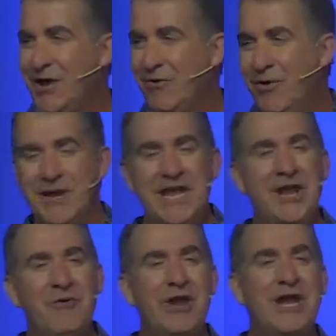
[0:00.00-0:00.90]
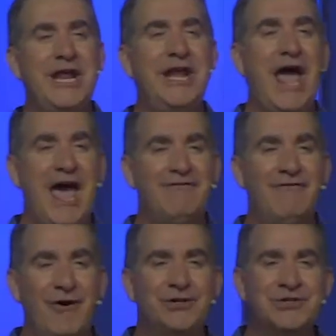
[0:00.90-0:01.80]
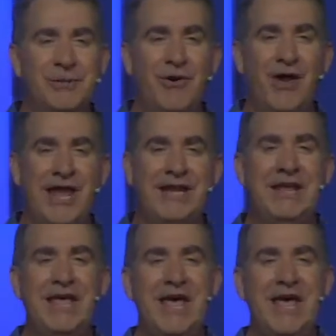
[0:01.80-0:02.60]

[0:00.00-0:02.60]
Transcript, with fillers: We'll begin reading at verse number eight,